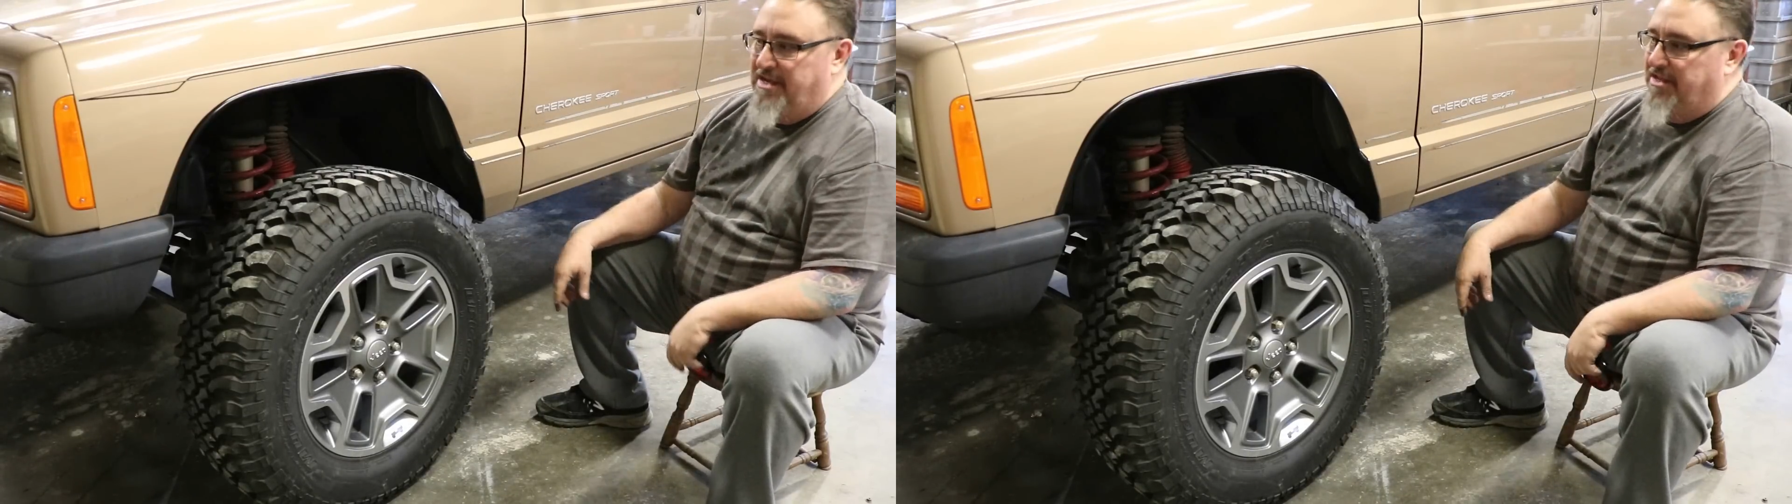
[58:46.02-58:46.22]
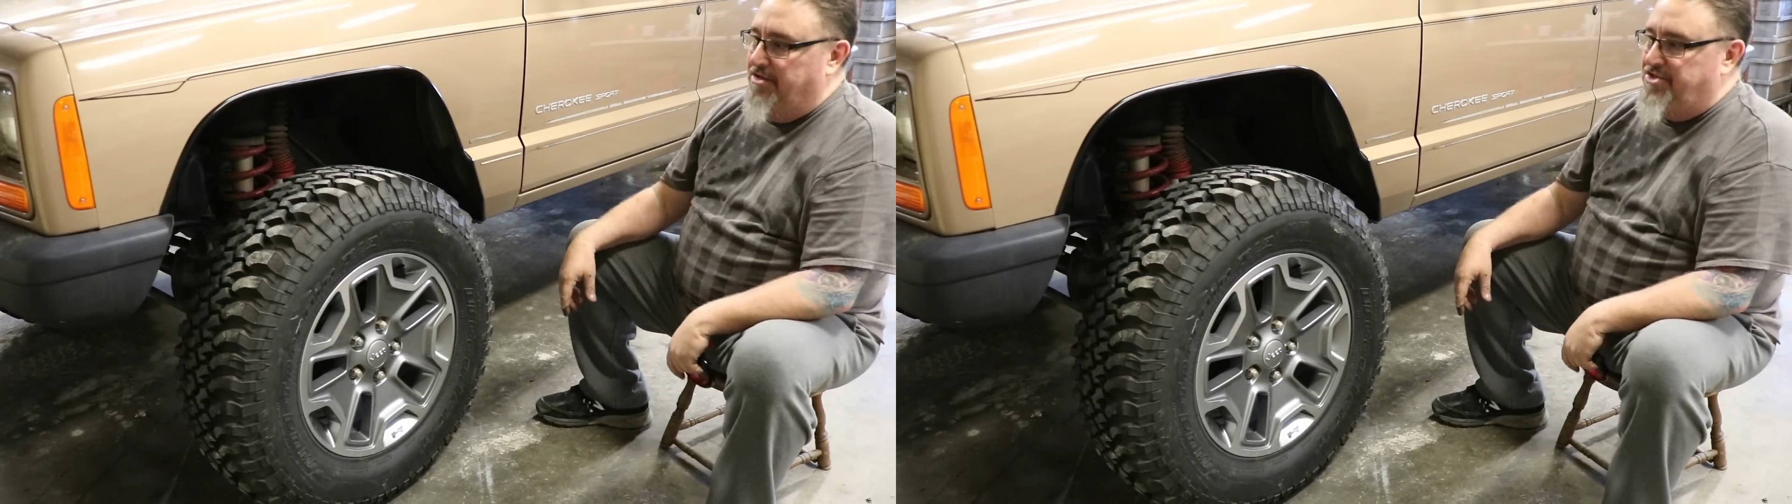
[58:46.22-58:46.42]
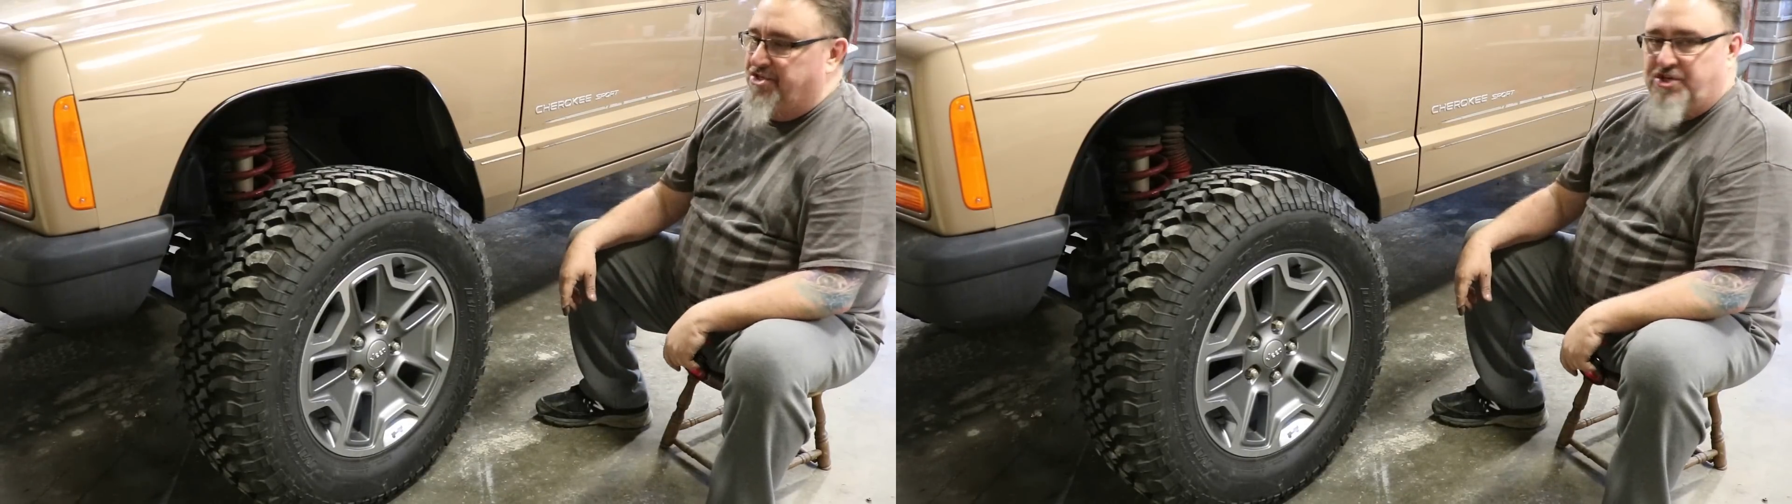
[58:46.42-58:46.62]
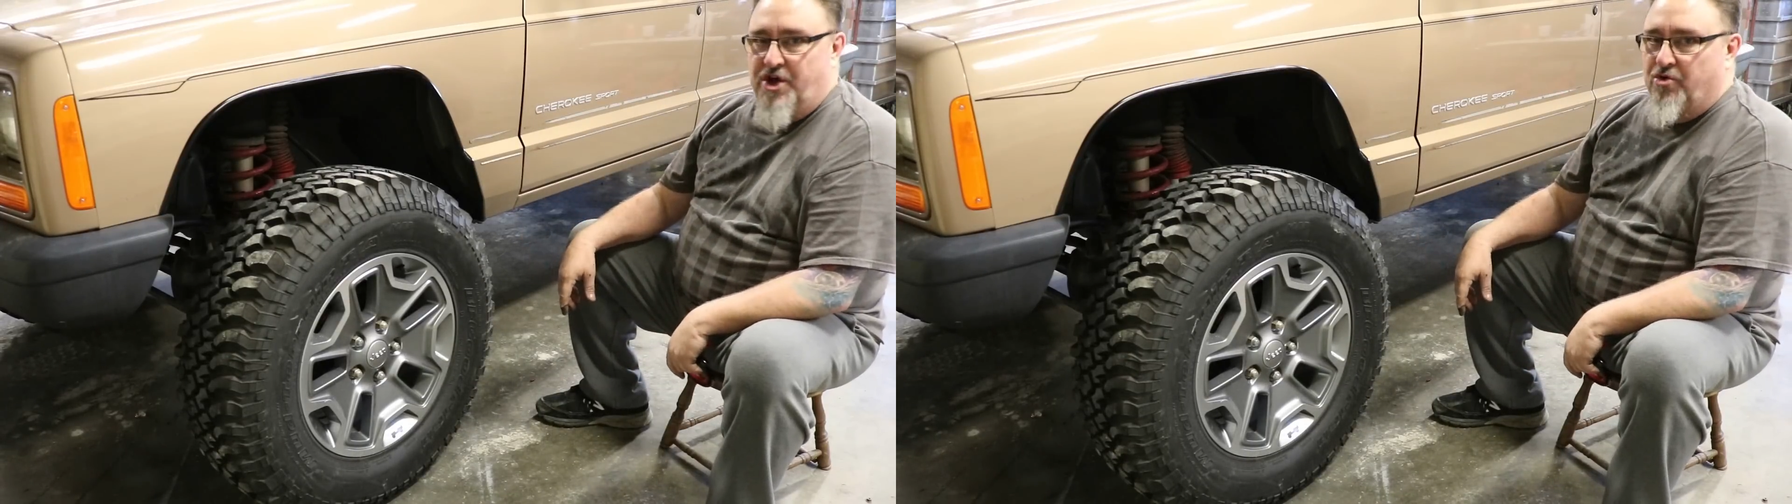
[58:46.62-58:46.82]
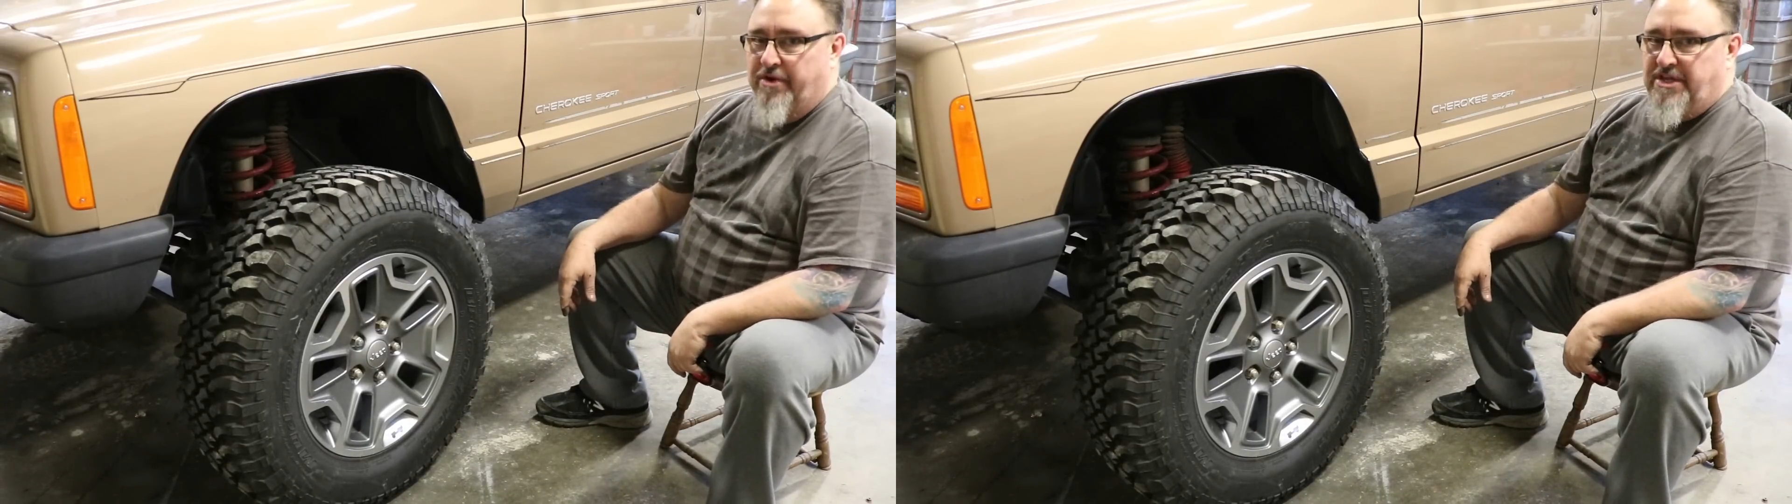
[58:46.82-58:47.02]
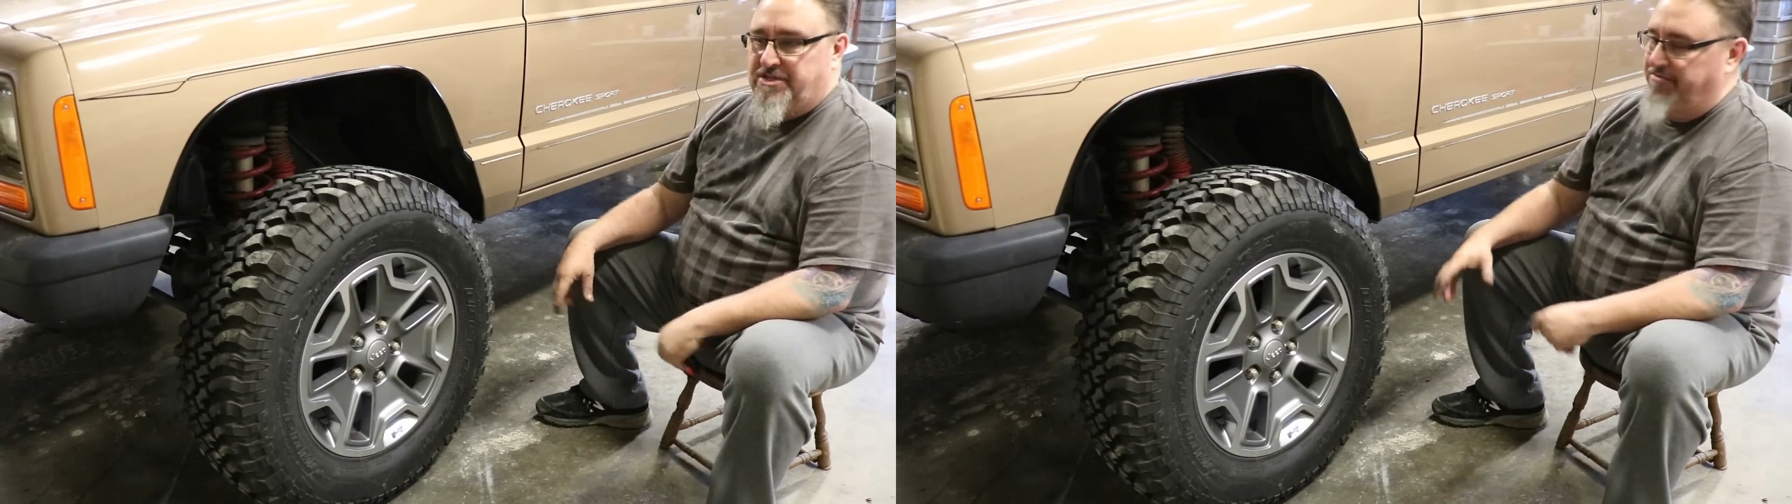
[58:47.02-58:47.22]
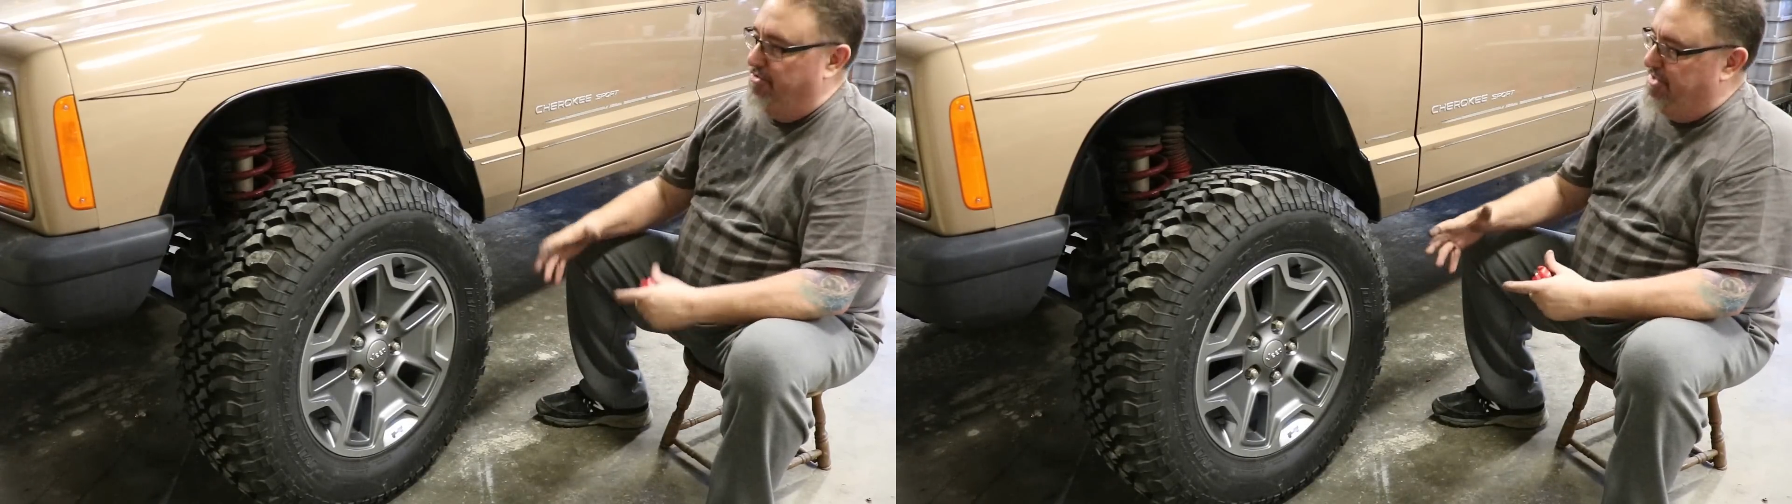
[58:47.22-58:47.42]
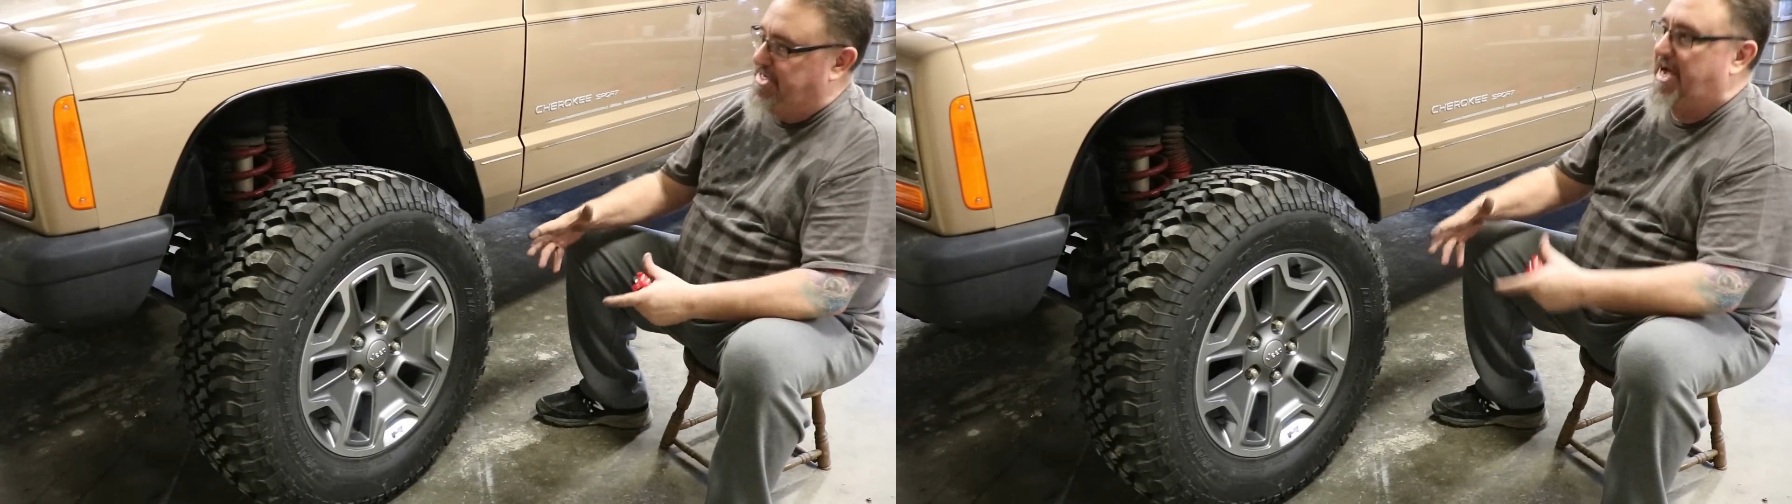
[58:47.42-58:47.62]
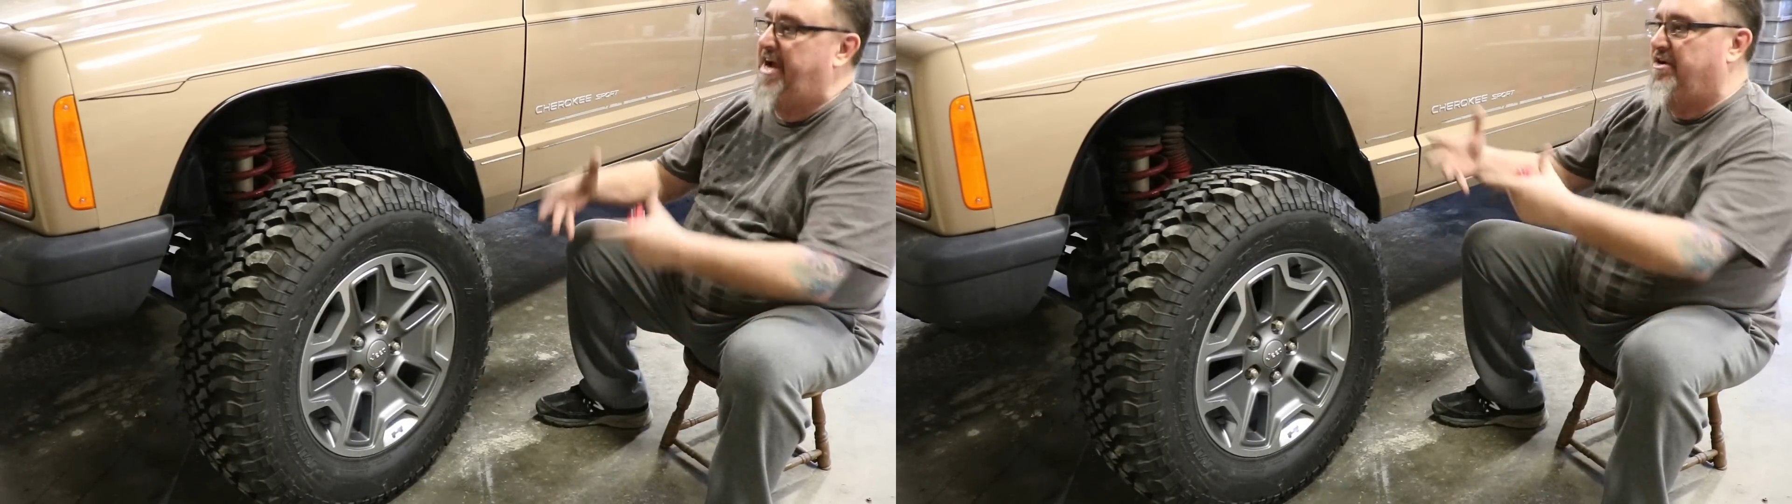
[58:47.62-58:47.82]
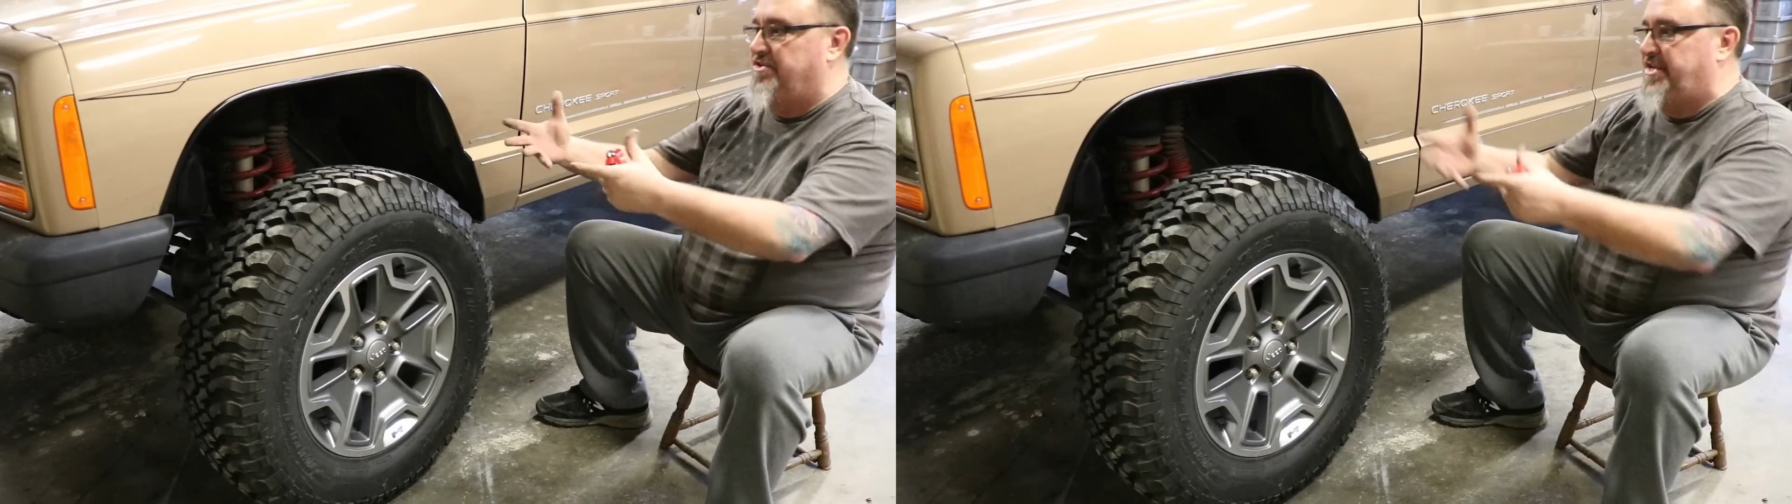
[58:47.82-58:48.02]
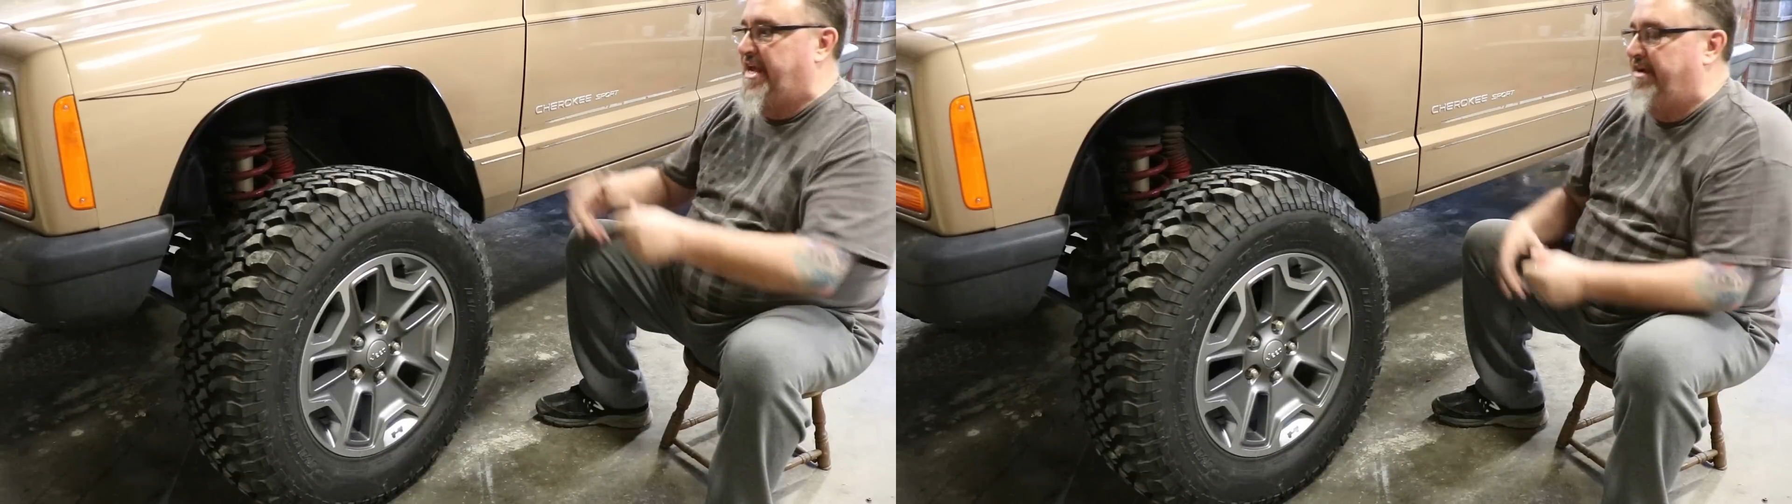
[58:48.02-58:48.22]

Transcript: there's just no reason for the tires to